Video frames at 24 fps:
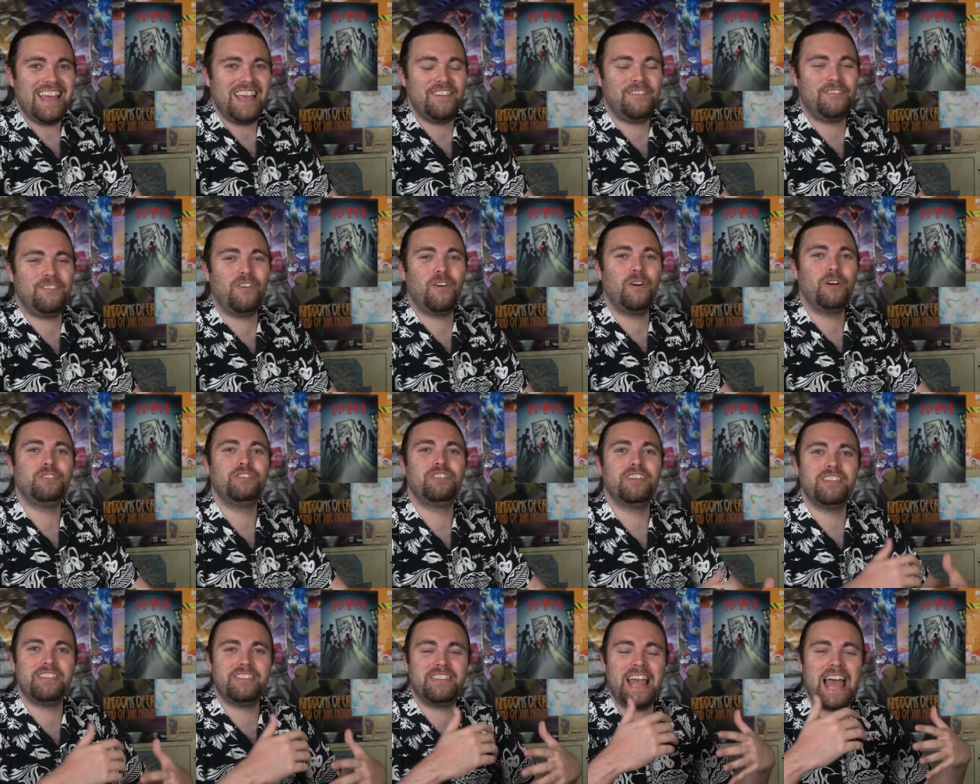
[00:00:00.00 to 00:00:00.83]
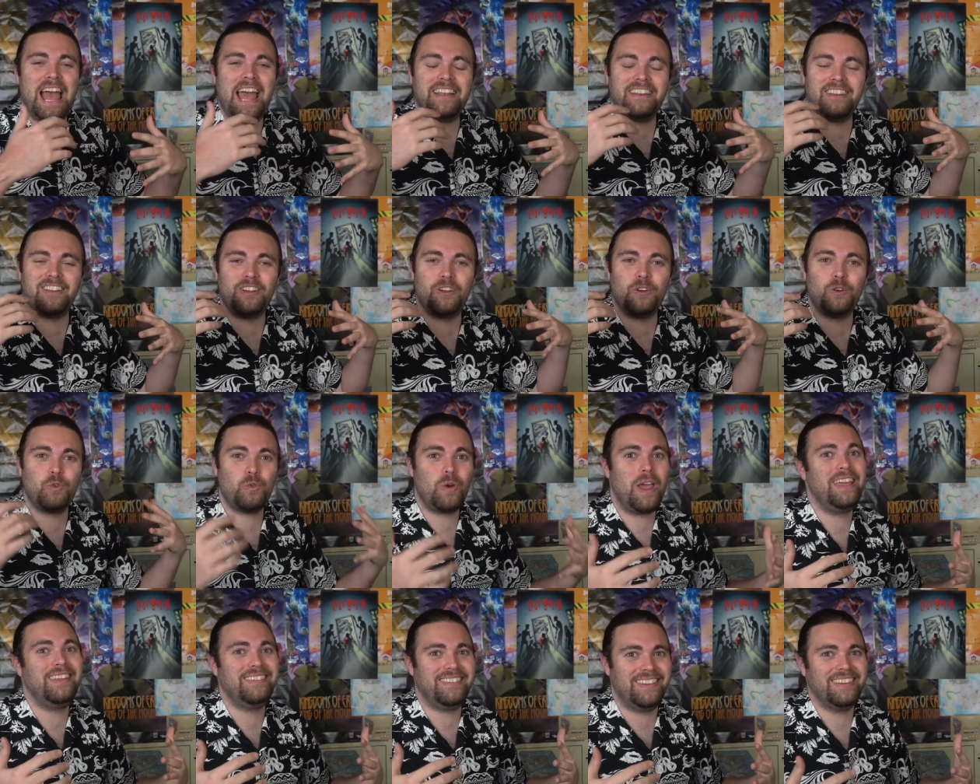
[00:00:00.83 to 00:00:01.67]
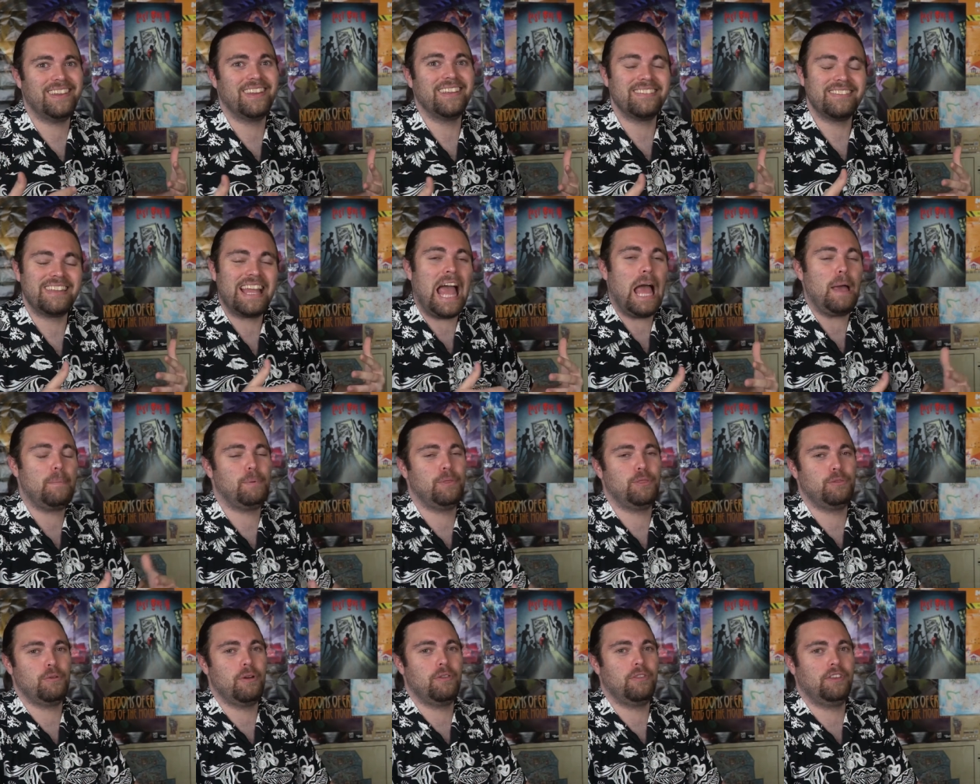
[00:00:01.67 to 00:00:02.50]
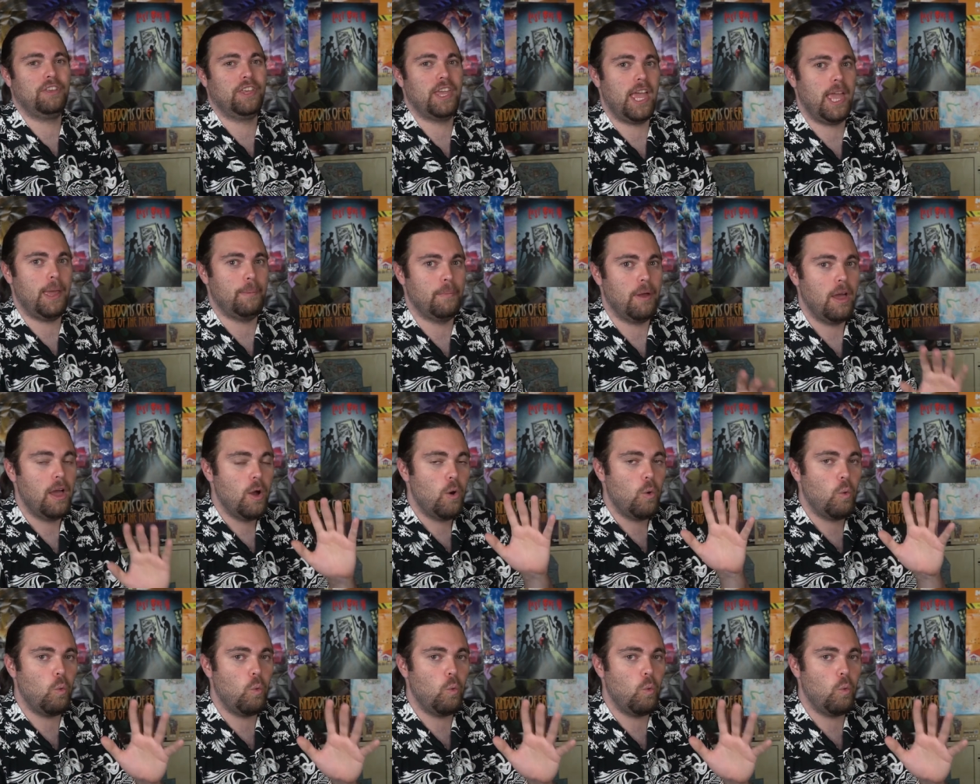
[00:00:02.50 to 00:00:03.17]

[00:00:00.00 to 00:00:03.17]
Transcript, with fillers: it forces that craziness to happen throughout the game.